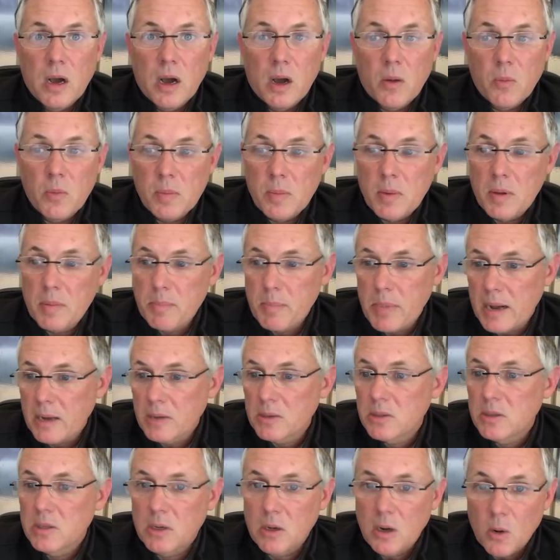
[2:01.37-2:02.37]
We've been
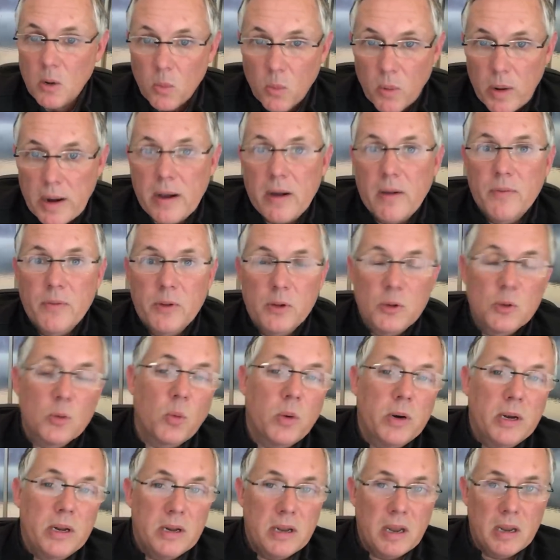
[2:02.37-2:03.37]
bouncing around the
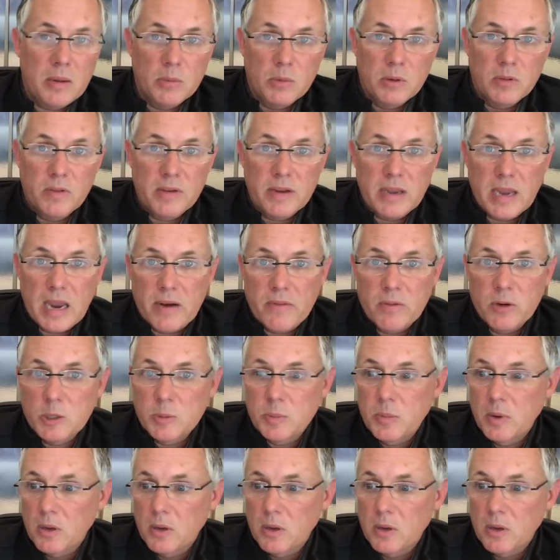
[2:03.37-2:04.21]
20-day moving average,